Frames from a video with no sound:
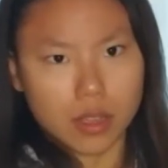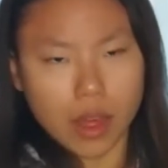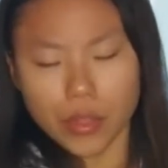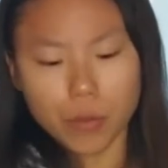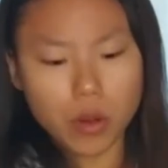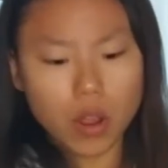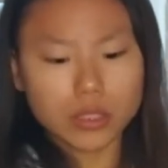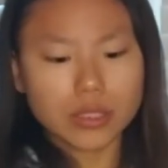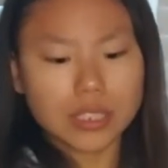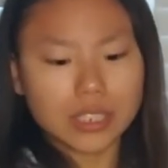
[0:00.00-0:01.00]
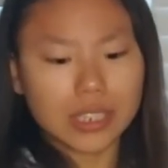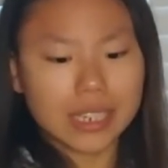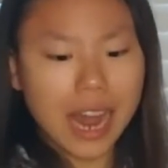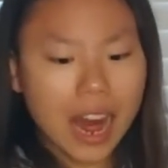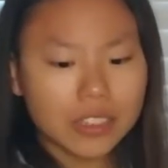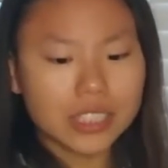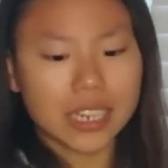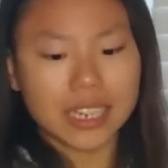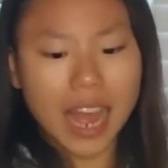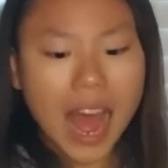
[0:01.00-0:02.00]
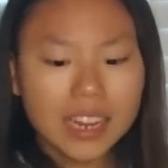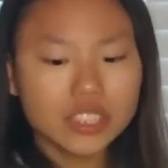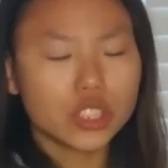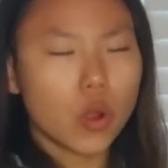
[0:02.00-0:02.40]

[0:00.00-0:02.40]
I think we also need to acknowledge that God is